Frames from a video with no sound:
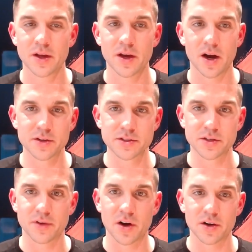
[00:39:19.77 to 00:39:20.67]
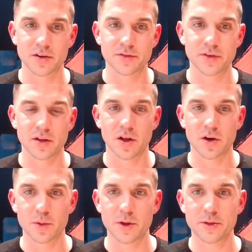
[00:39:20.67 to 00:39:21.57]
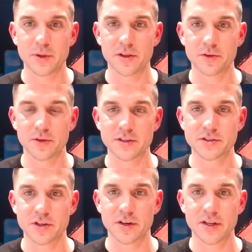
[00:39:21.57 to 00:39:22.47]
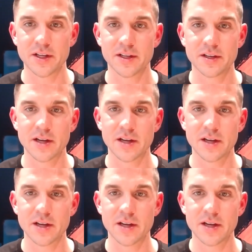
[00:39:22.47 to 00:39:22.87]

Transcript: others evolve along with me through this journey,